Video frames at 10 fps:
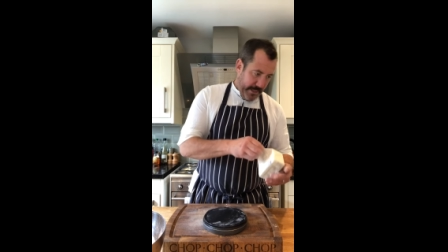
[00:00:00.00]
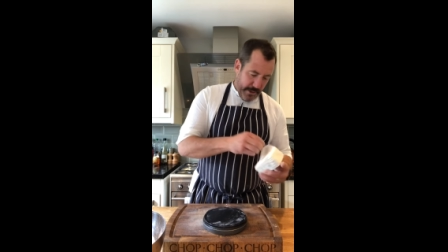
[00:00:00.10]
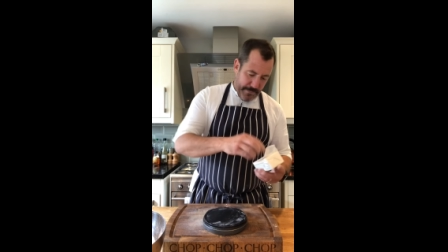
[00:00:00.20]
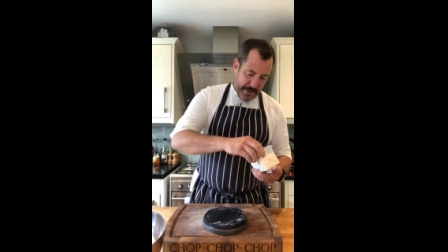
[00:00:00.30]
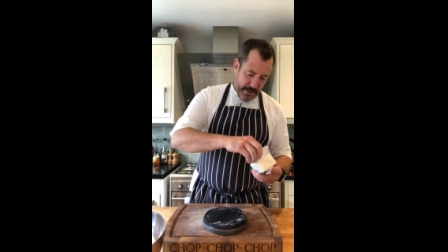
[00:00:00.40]

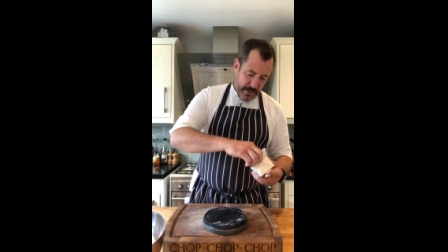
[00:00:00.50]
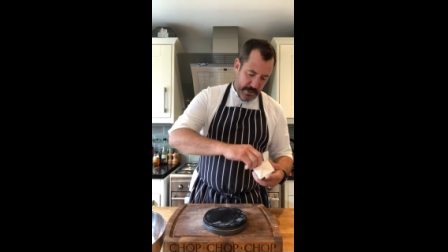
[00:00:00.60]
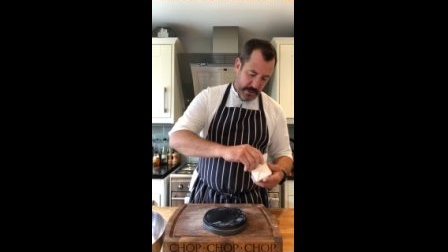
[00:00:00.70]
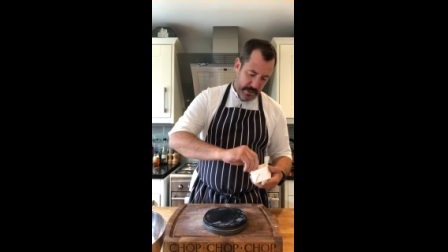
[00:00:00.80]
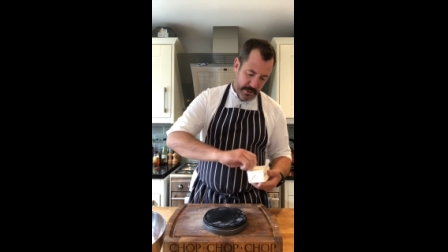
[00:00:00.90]
about
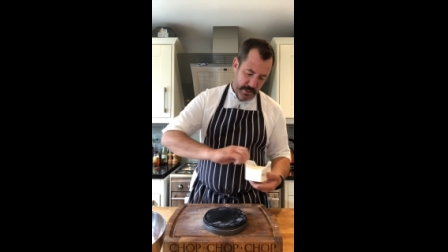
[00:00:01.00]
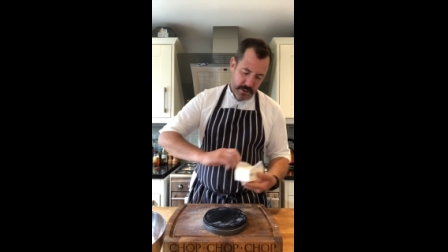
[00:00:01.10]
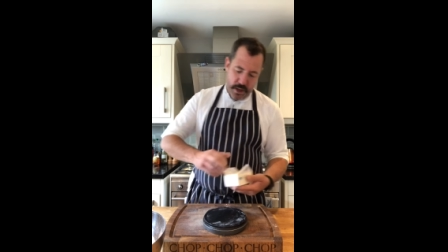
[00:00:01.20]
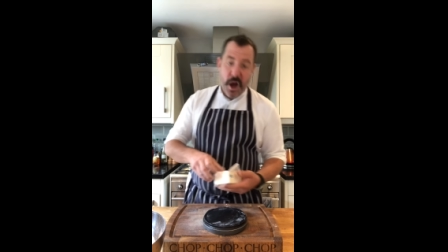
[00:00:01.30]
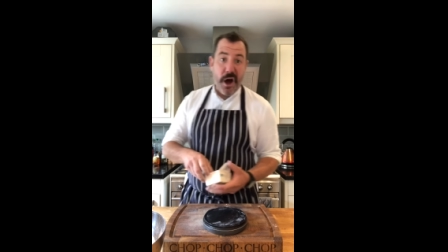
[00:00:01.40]

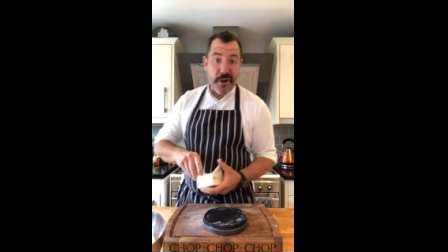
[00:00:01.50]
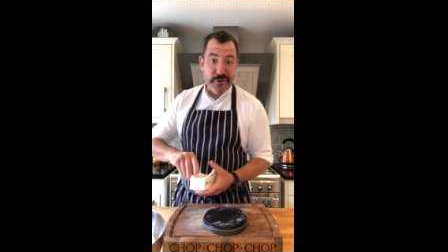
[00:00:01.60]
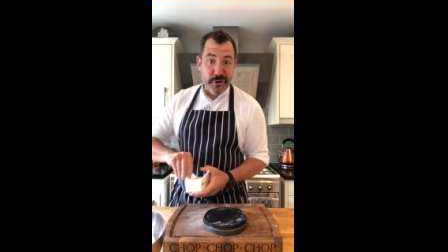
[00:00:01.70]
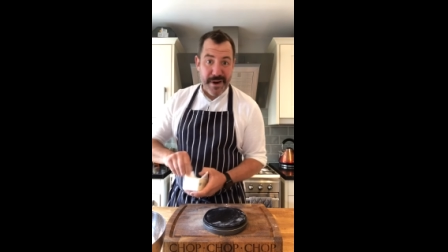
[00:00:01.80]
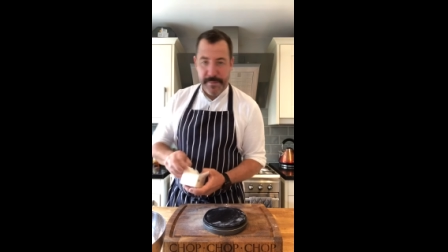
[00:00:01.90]
100
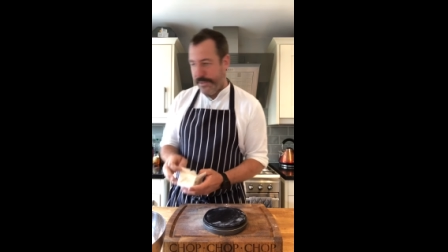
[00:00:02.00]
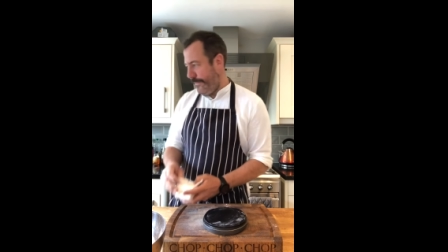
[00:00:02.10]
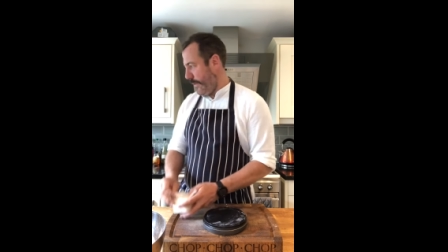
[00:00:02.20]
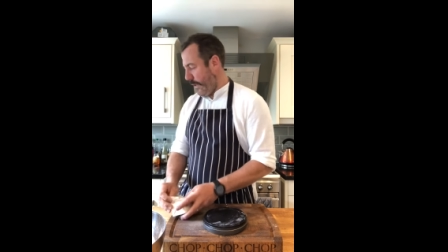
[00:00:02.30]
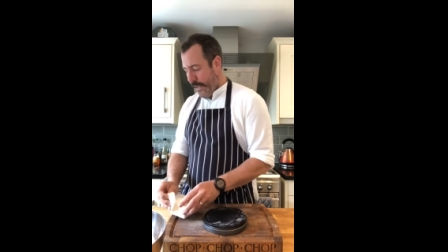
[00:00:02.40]
grams,
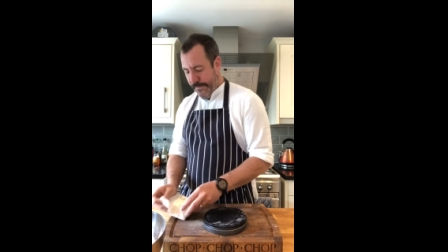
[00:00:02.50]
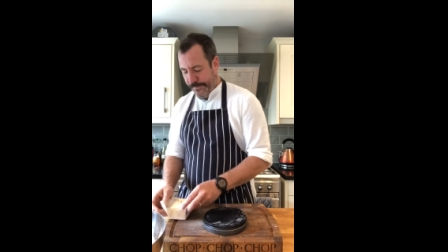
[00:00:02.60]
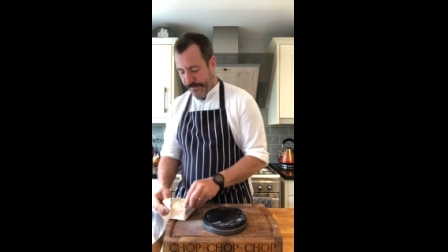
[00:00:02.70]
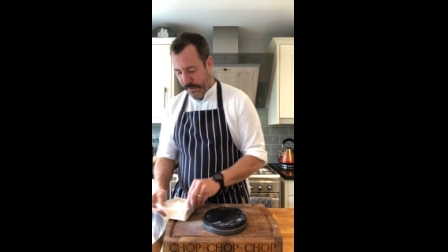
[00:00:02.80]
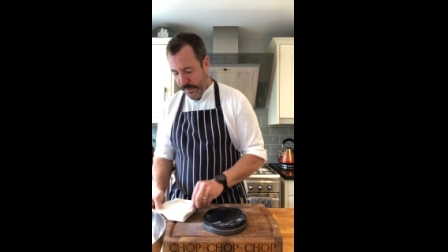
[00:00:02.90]
okay?
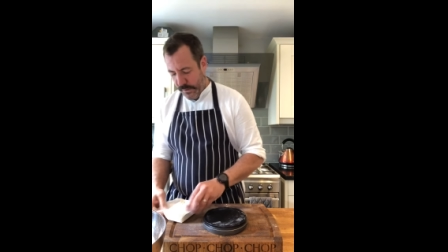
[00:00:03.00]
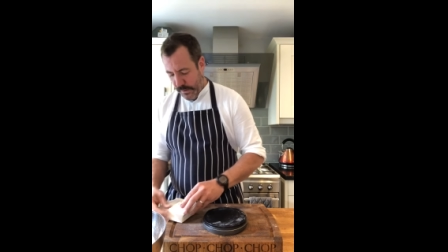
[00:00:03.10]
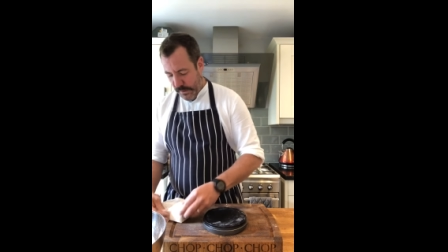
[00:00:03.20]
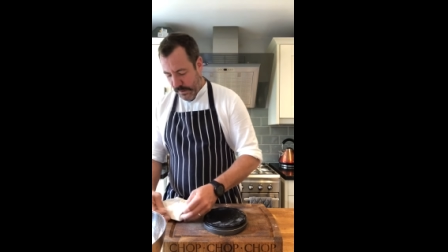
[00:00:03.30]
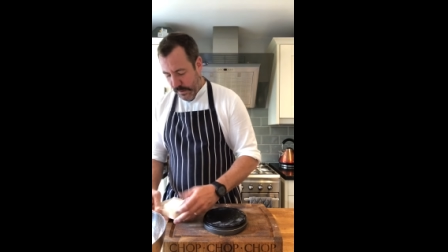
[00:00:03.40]

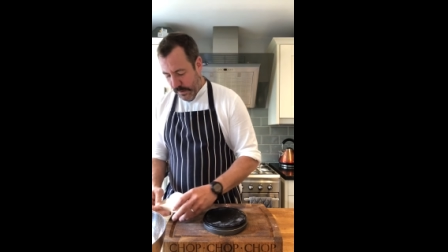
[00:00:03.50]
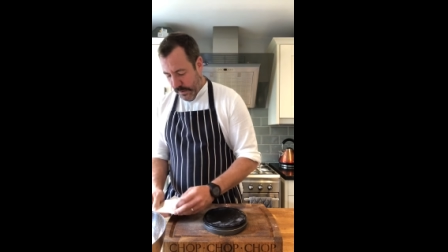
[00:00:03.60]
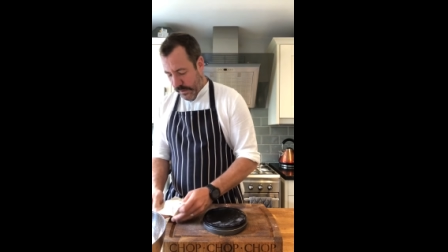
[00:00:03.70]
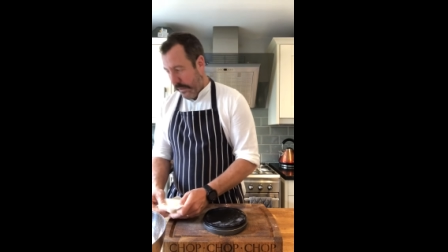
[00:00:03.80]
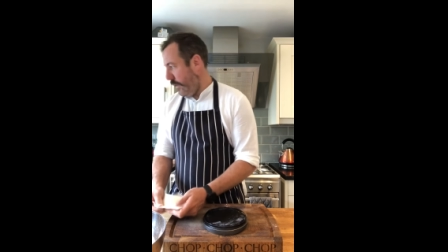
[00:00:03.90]

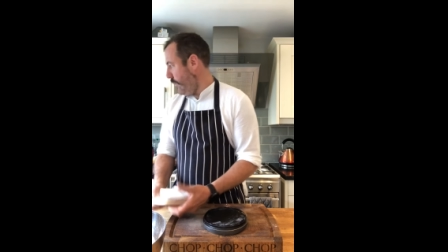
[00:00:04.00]
So,